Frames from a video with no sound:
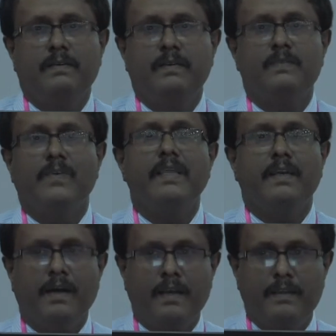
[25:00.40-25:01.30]
is very
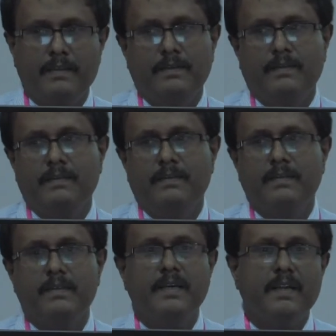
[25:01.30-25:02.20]
high.
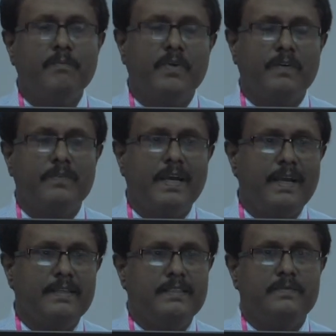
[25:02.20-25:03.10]
The number of
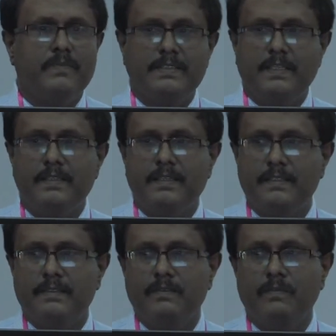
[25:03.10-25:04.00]
dialysis
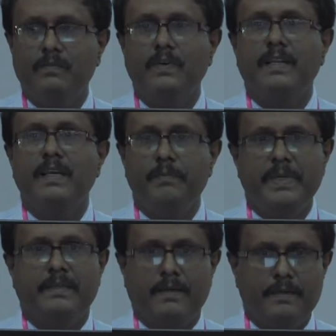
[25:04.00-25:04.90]
facilities very
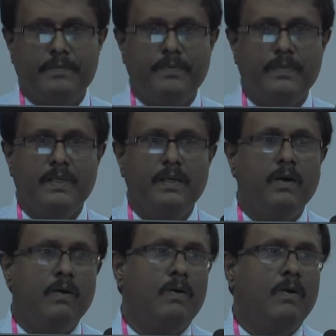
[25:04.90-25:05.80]
limited.
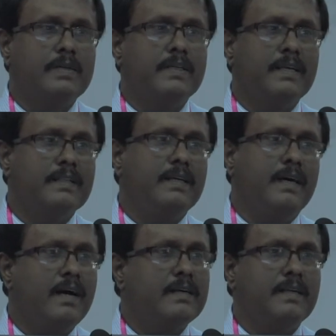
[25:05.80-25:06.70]
Altogether,
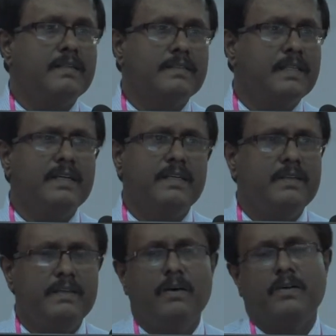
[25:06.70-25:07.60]

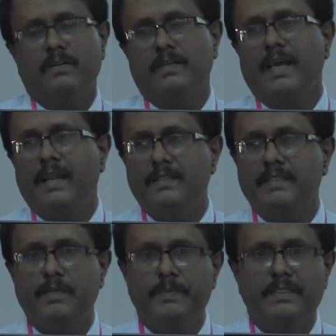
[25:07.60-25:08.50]
130
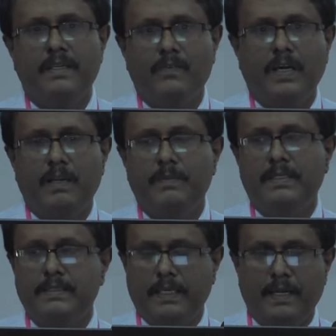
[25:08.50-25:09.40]
dialysis machines available
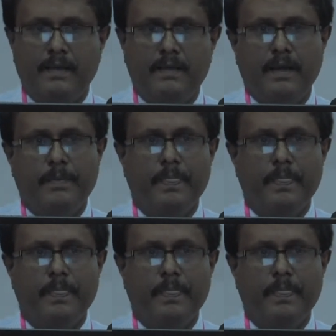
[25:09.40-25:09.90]
in Sri Lanka.